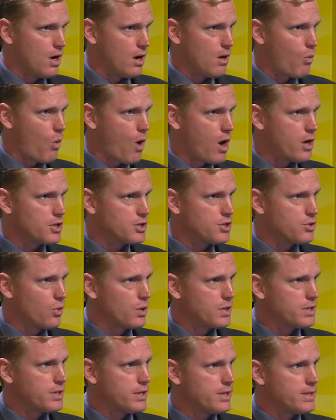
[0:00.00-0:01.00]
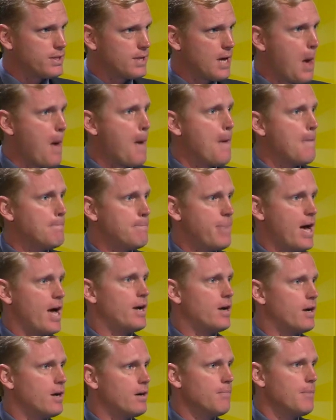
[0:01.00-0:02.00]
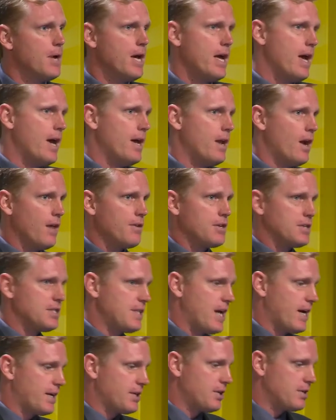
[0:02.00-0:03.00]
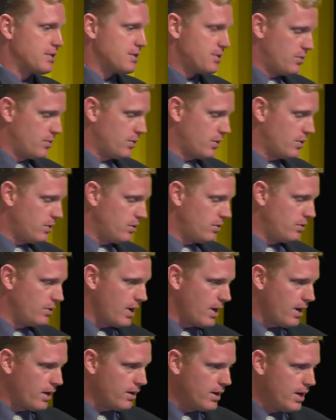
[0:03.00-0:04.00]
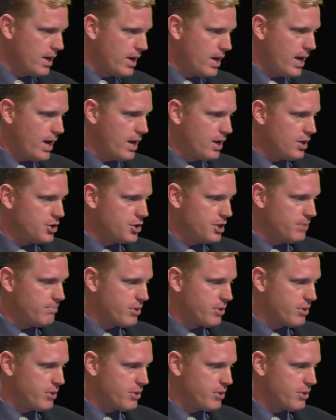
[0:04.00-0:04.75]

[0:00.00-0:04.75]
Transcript: our water sources better in other sectors to include uh, energy